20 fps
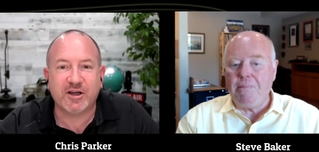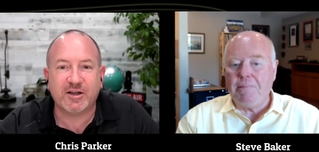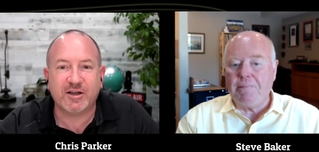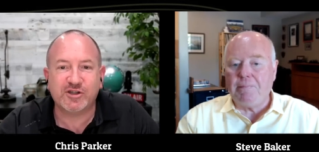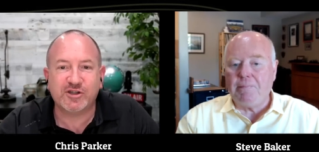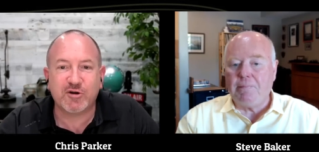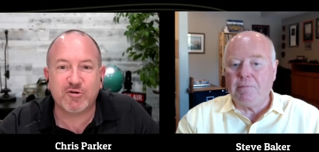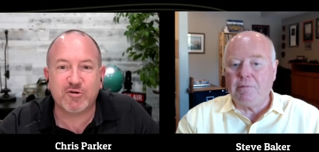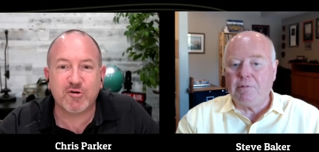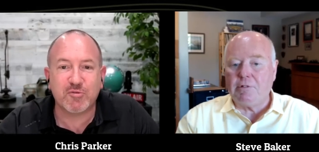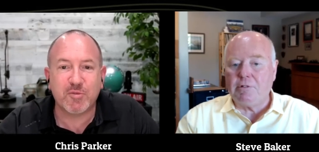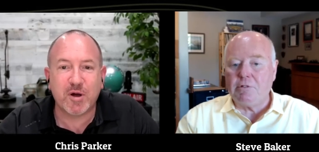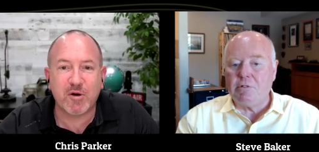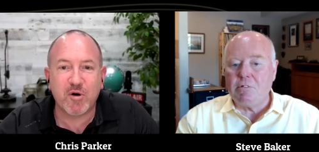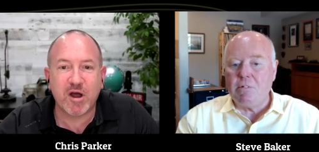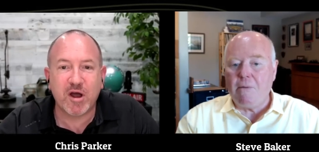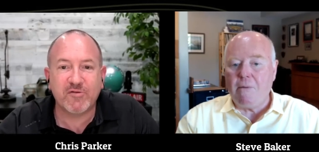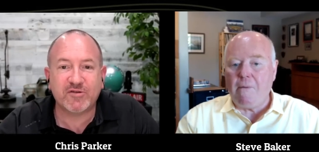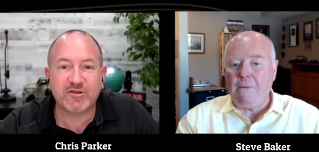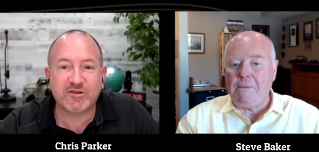Speaker 1: I check with my
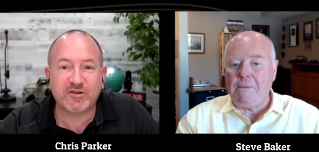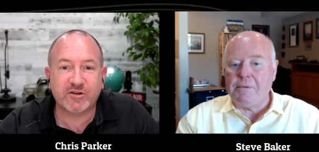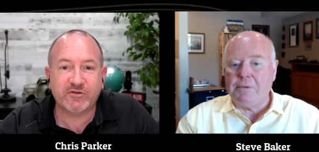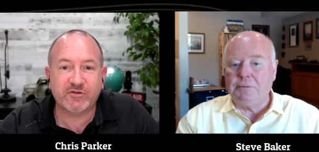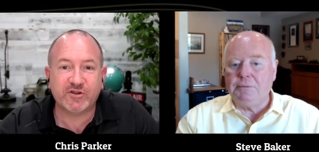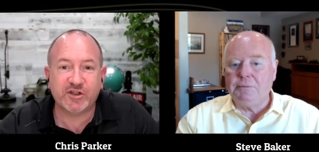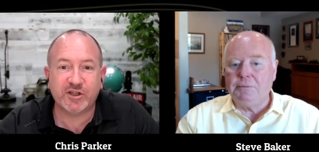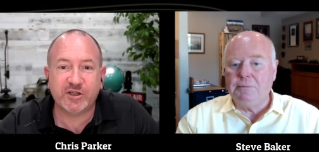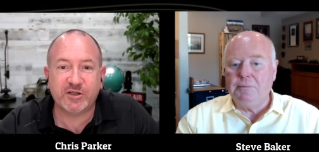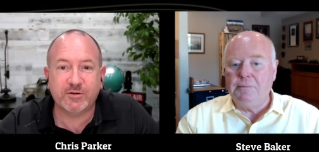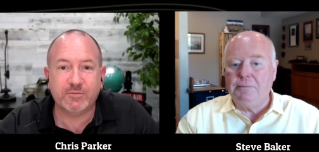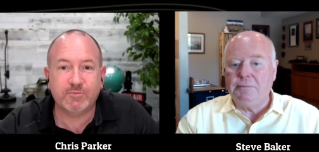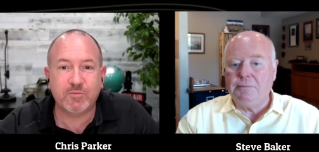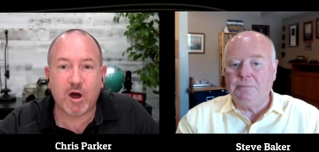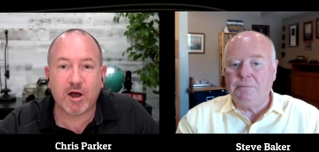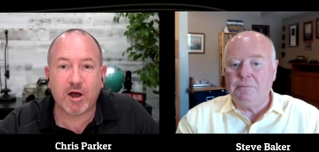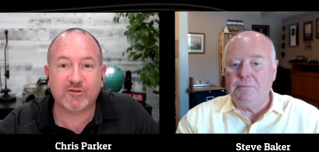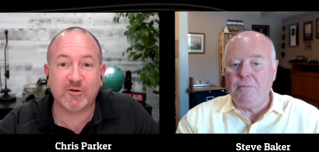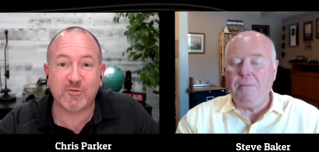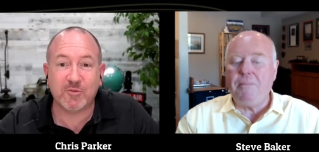wife and see if she
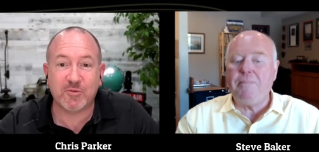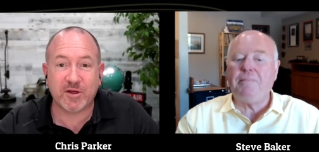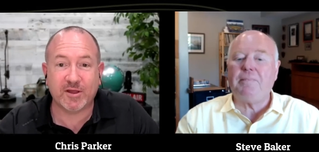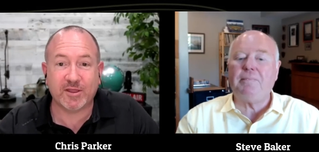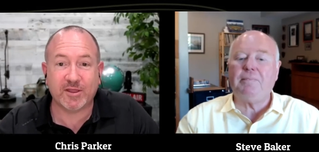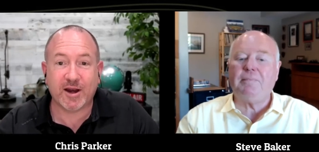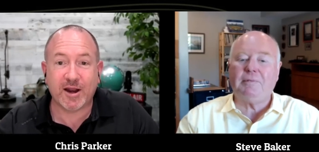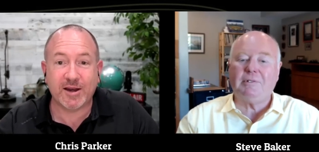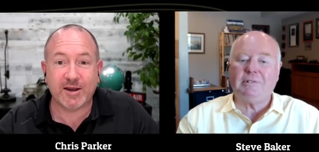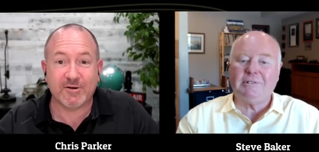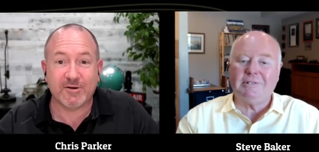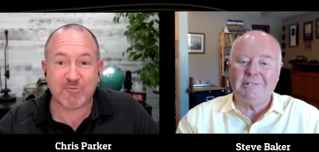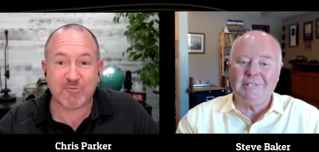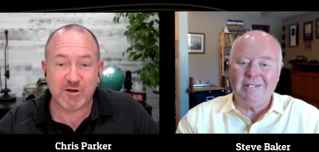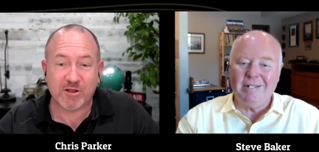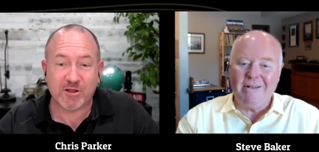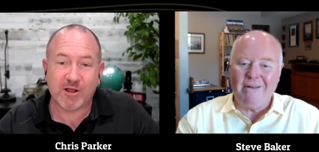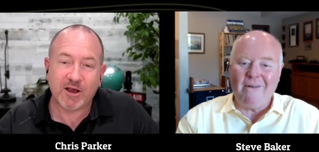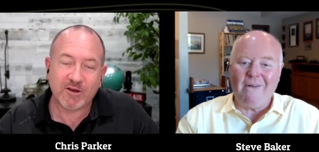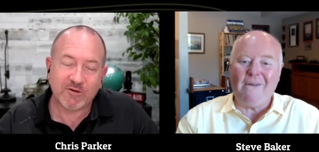bought something that I didn't
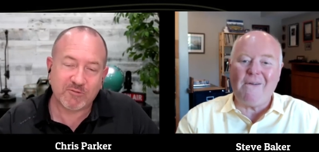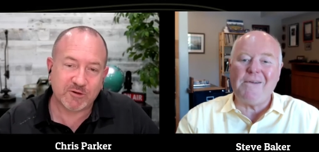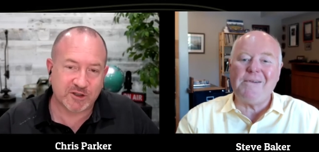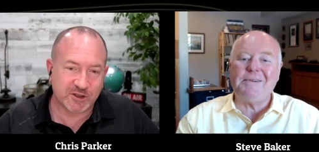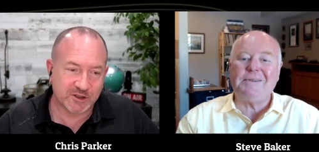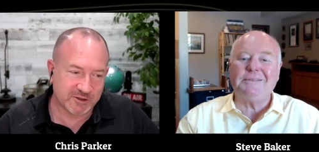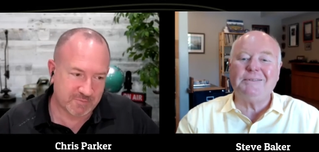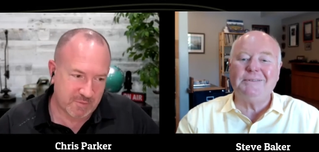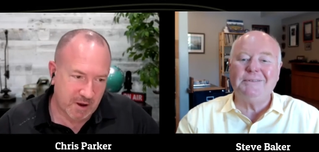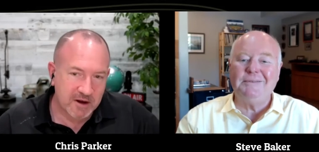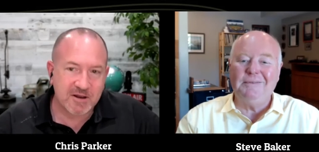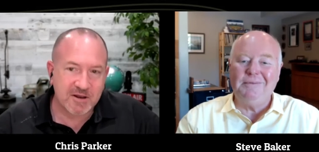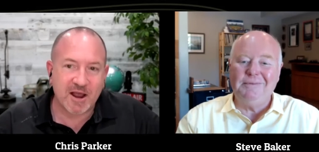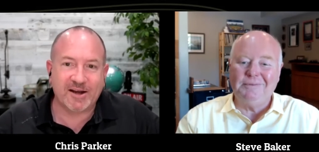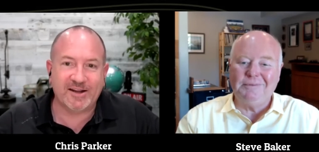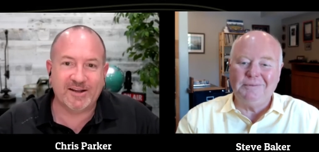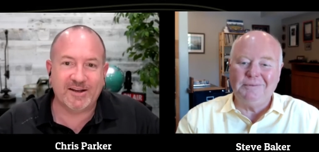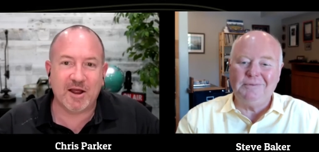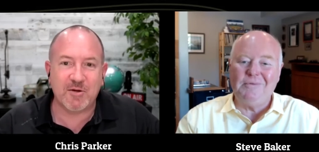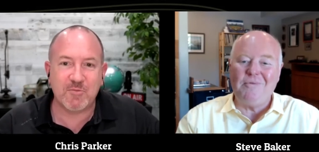realize, which is about
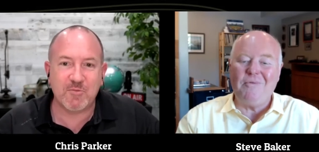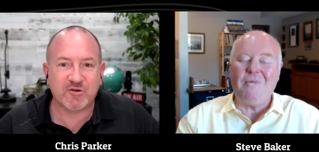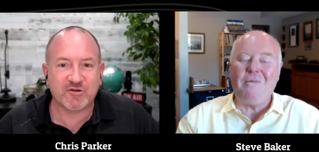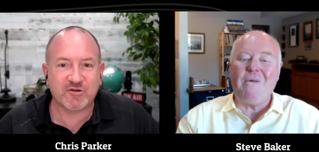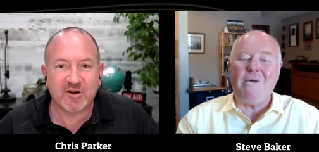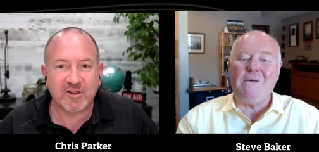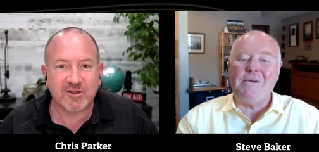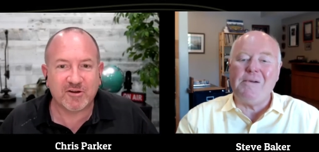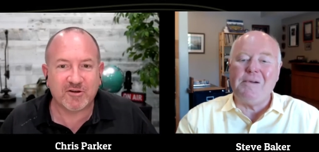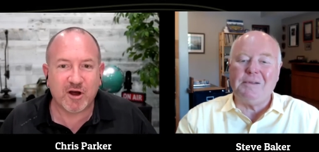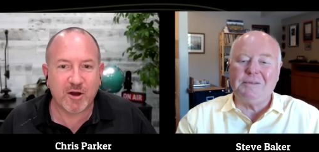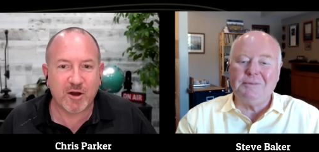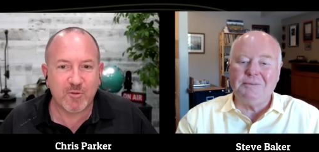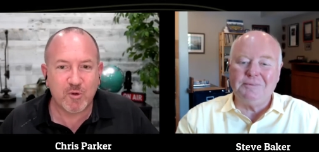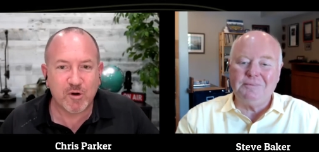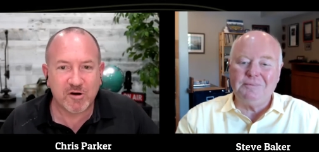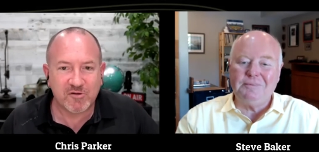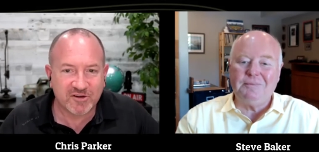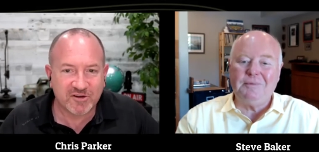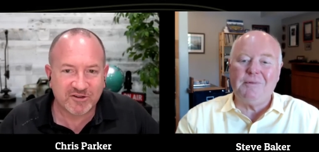99% of the
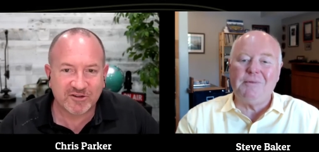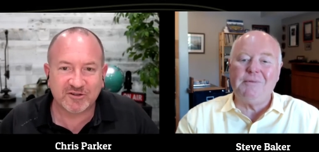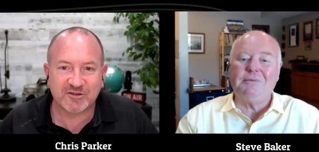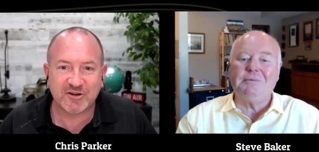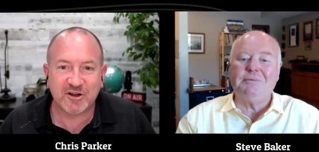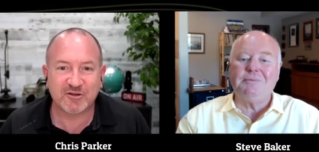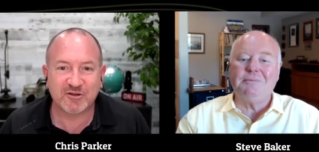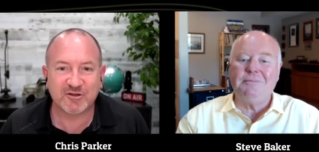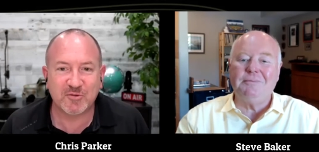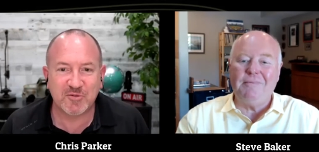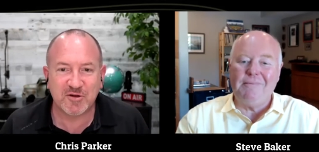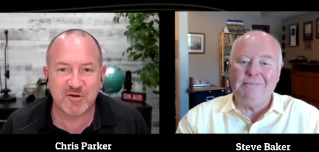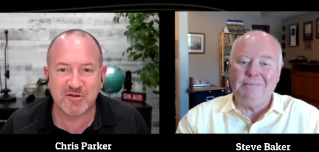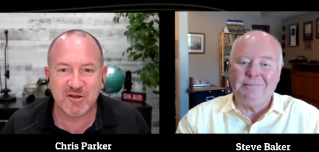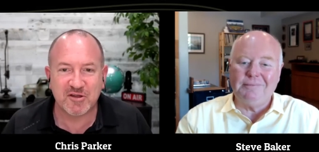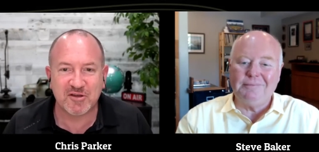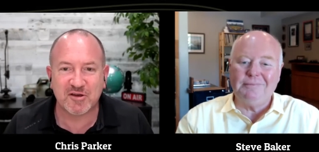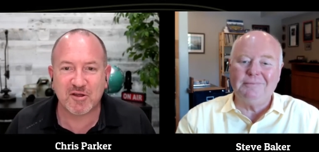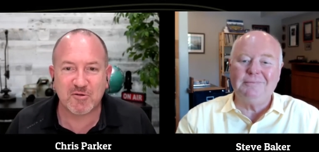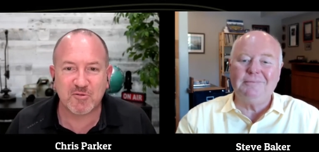time one of us has done something
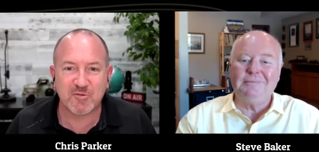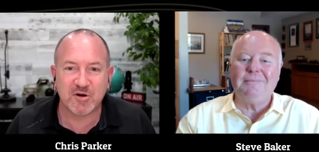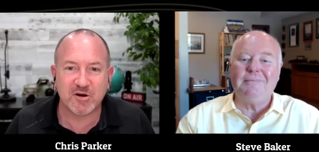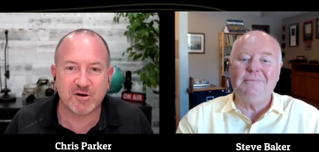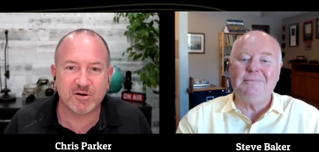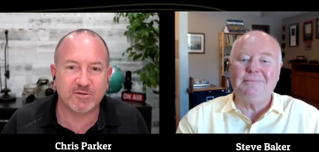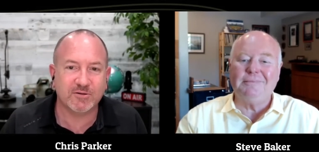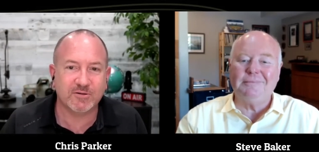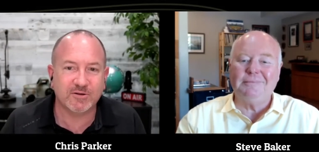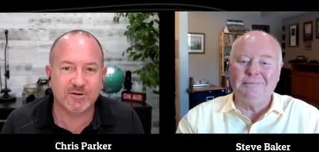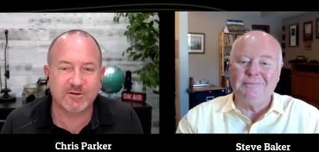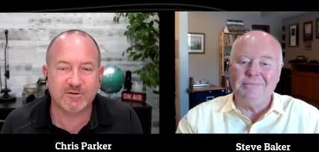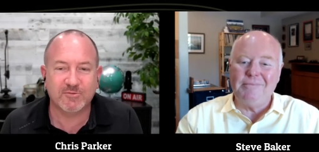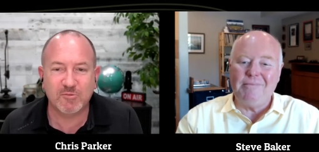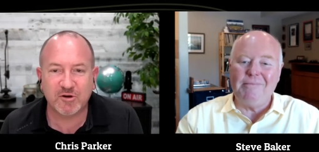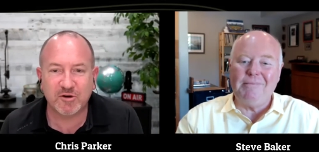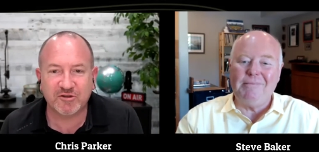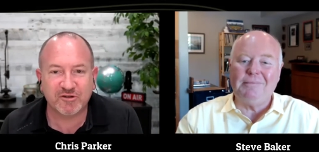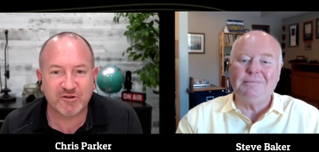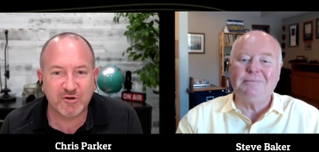that the other one
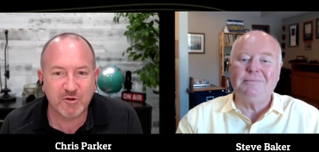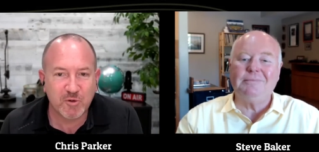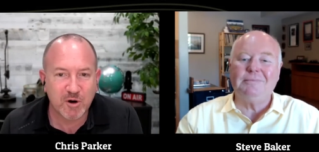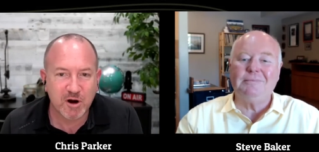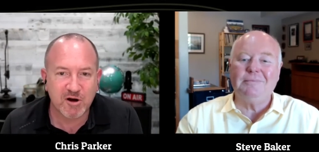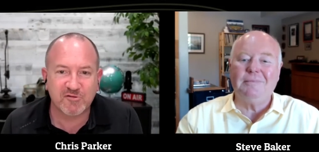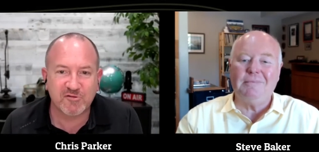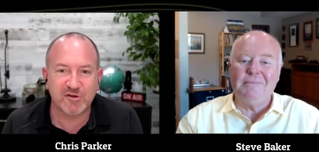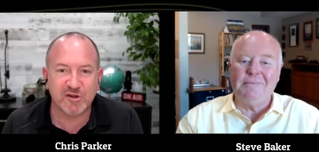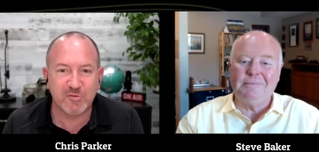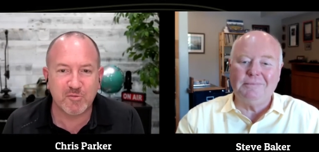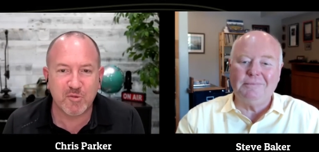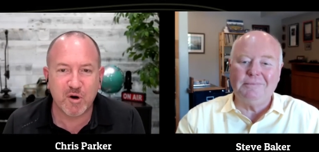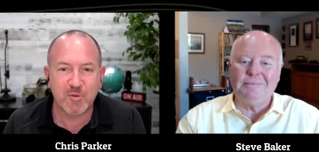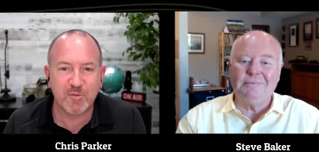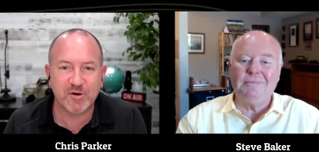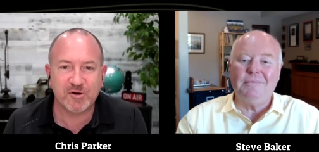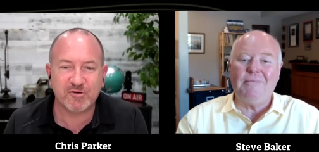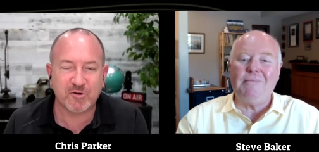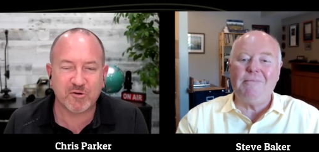wasn't aware of in the
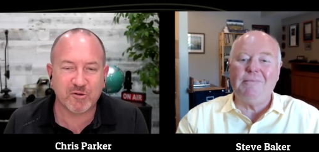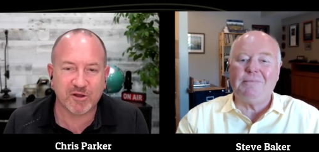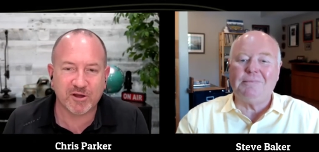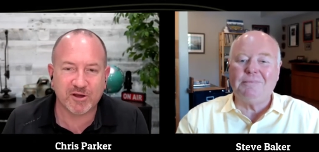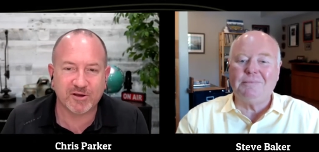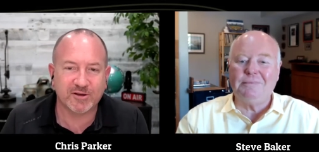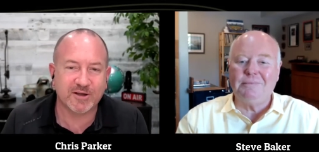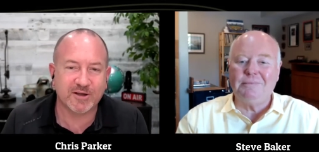moment or the